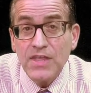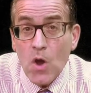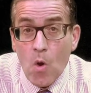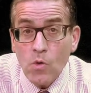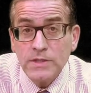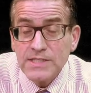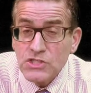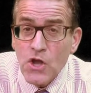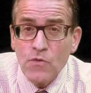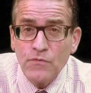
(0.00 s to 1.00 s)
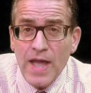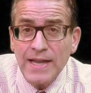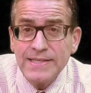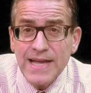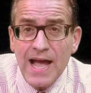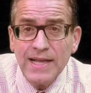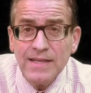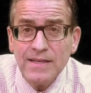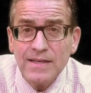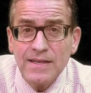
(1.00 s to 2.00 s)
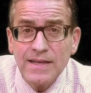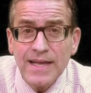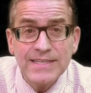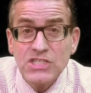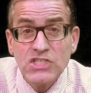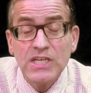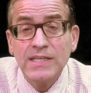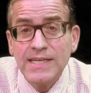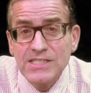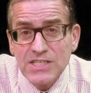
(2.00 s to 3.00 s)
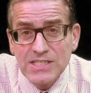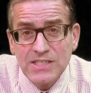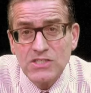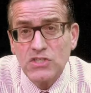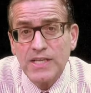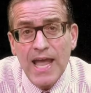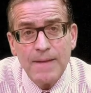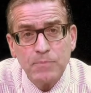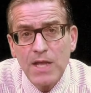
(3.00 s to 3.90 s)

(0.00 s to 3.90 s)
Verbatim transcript: The oldest known Valentine, it's still in existence today.